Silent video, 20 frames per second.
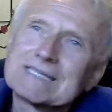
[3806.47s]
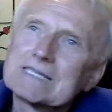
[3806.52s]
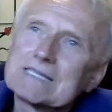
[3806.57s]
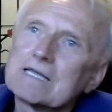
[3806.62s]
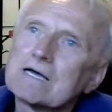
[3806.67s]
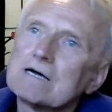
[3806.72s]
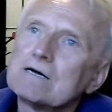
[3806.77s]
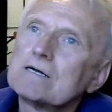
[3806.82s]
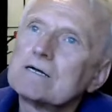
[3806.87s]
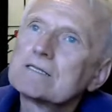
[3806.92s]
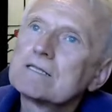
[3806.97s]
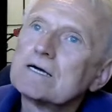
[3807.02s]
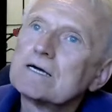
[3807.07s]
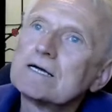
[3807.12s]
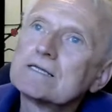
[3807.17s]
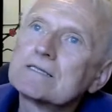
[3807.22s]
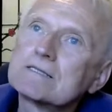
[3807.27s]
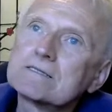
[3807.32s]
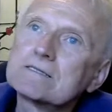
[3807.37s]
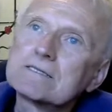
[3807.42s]
No,
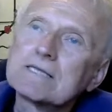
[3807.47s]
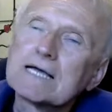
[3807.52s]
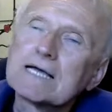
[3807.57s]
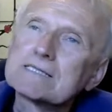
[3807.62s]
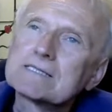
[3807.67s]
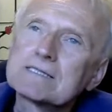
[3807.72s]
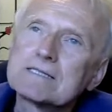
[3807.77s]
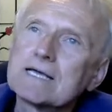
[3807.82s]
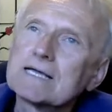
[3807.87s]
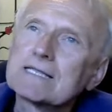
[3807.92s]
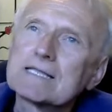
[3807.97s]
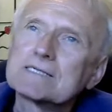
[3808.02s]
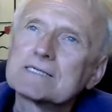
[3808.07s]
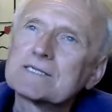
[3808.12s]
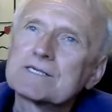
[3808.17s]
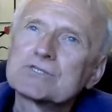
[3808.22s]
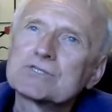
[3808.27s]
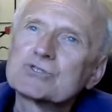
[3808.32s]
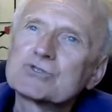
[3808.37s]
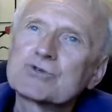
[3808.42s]
that
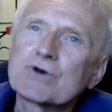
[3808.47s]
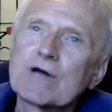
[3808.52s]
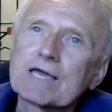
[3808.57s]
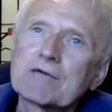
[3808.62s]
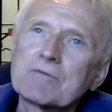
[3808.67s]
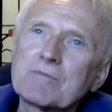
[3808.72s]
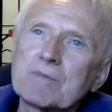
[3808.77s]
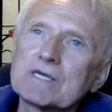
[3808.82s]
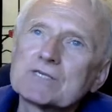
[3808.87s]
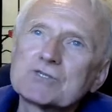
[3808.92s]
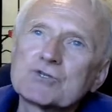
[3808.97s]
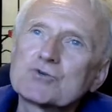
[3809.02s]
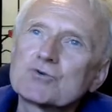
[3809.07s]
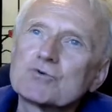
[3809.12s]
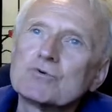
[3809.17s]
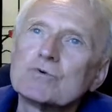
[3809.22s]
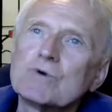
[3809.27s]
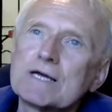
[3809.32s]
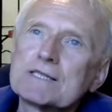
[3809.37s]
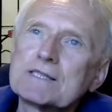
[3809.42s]
doesn't strike me as
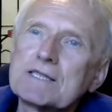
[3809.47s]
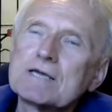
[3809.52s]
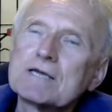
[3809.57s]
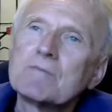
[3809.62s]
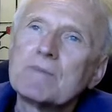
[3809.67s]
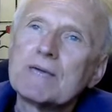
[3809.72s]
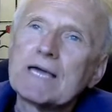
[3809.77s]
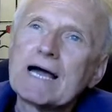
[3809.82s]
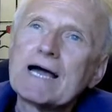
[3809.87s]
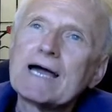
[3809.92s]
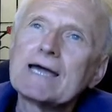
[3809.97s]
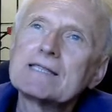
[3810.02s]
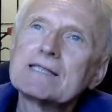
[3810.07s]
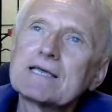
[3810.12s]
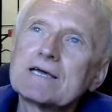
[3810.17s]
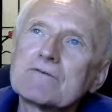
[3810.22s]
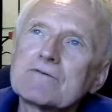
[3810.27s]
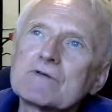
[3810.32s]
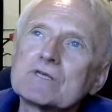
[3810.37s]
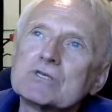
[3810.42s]
true. I think behind
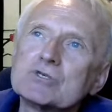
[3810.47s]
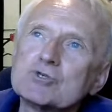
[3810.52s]
every